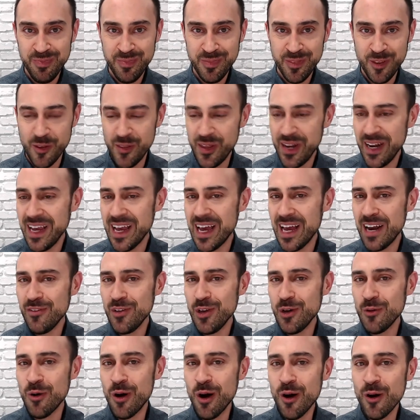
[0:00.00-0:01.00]
Now, then again, if
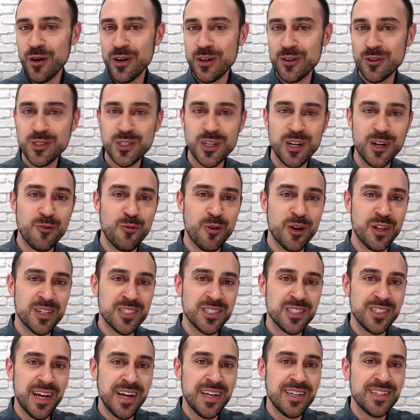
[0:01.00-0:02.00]
you are interested in real
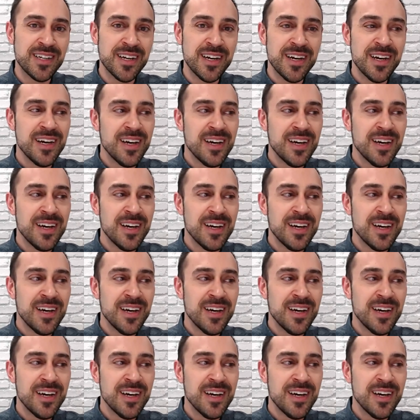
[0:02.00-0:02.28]
estate,